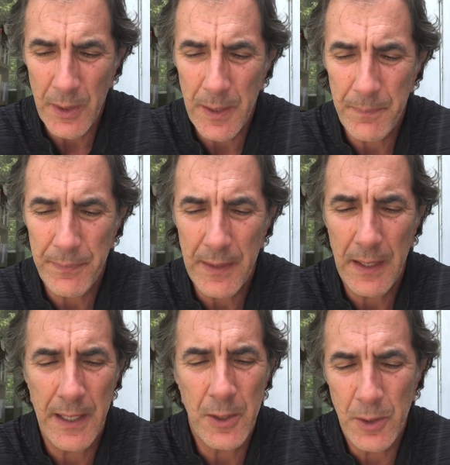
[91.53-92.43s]
um,
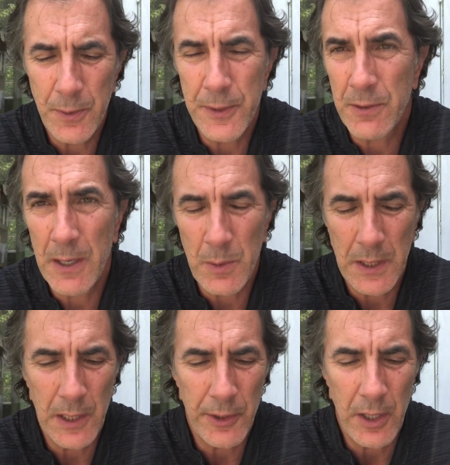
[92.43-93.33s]
I know Goofy's great with
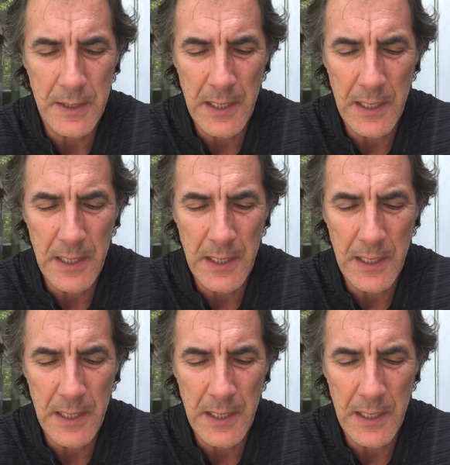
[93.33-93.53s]
little dogs.